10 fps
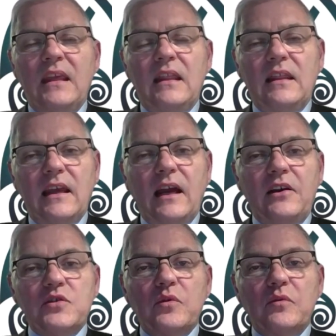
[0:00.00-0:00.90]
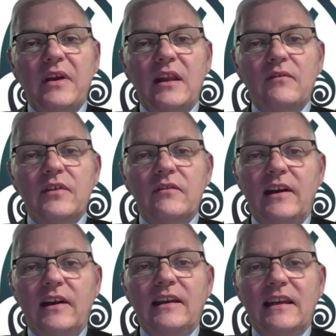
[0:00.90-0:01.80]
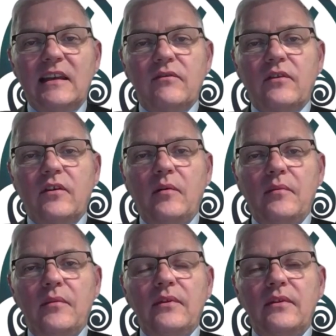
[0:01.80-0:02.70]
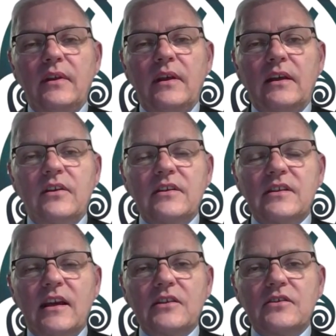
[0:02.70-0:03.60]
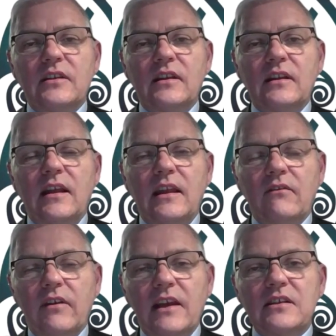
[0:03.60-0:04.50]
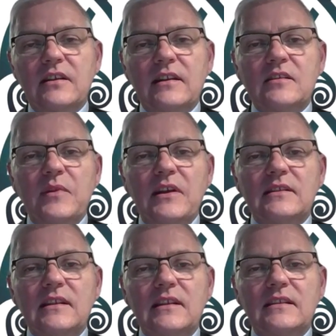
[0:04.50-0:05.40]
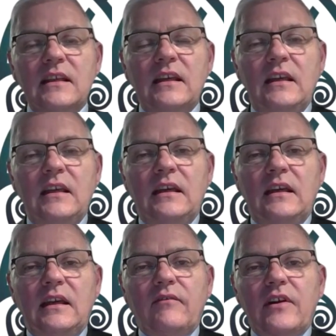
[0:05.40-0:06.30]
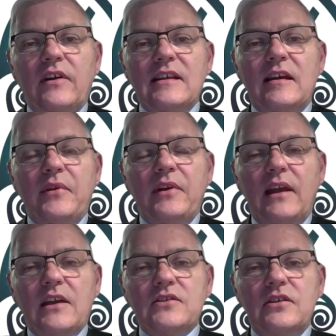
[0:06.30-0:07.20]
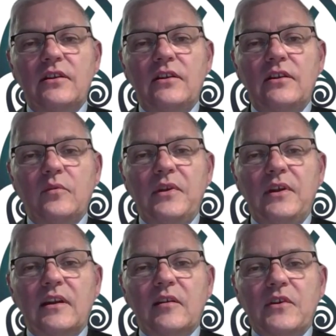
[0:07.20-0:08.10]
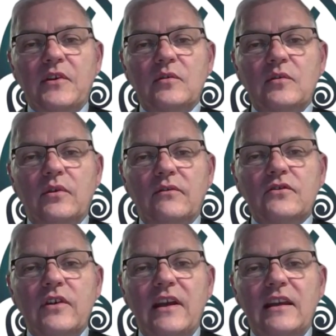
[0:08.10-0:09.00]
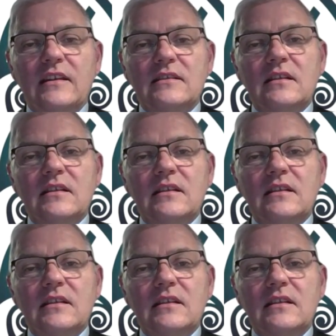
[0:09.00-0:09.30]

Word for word: The Irish would benefit very little from a transaction in relation to this species. And for example, last year, the European Commission would have traded